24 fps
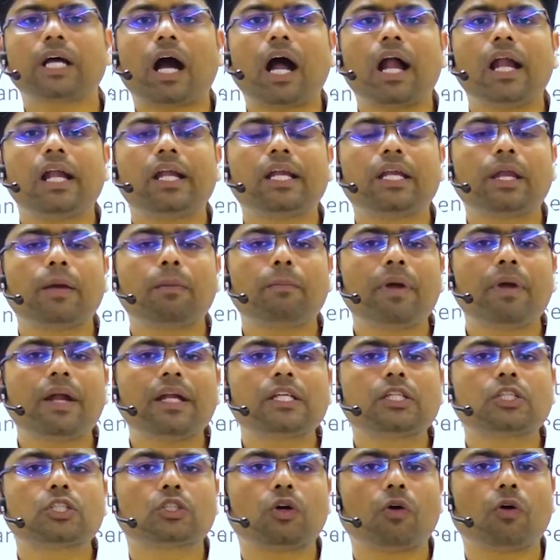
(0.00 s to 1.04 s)
ultimate
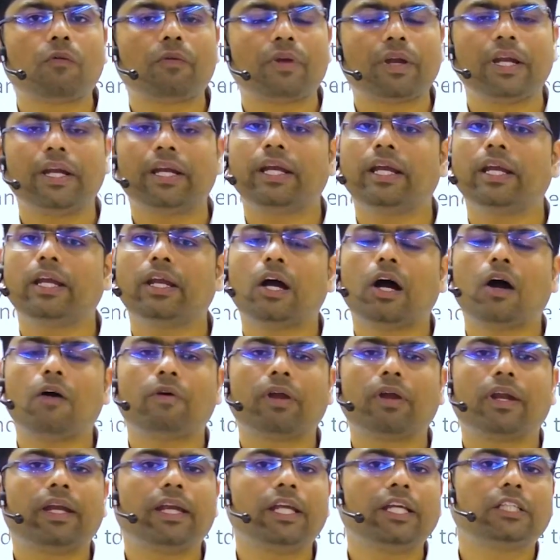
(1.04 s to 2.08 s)
sovereign in our
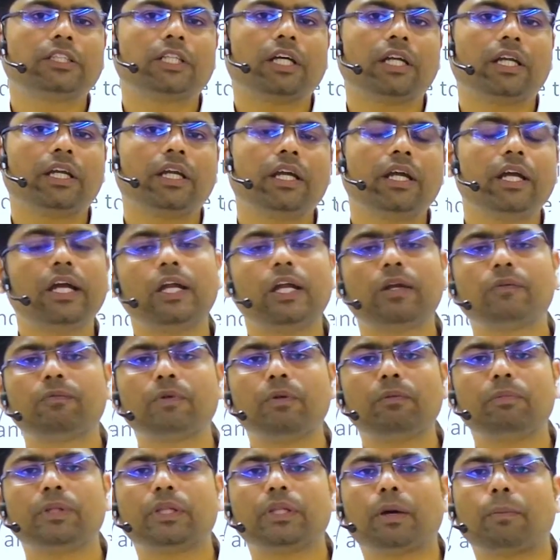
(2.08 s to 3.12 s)
nation, it will
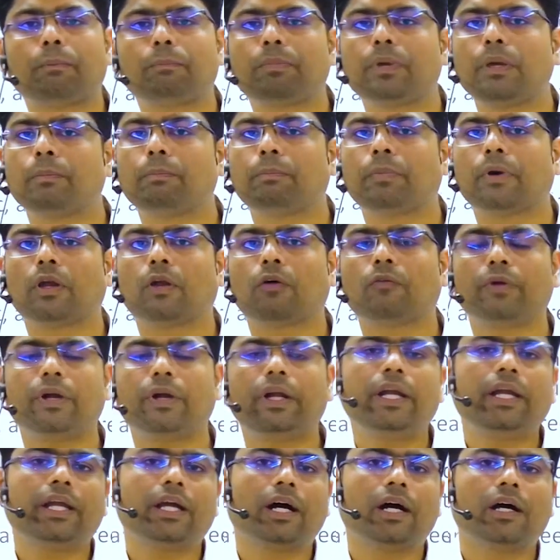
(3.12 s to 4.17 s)
be the people of
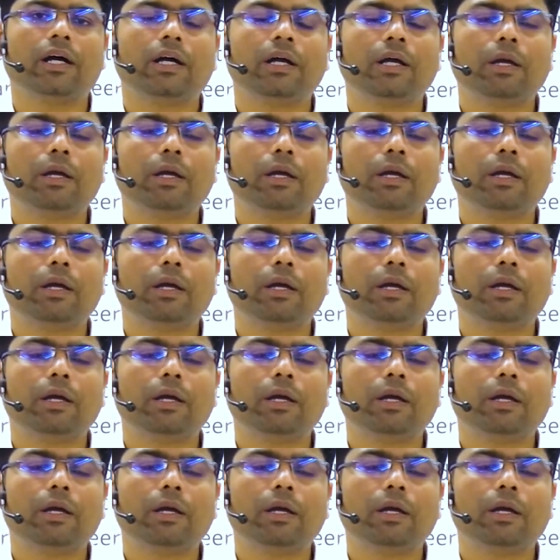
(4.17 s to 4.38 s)
India,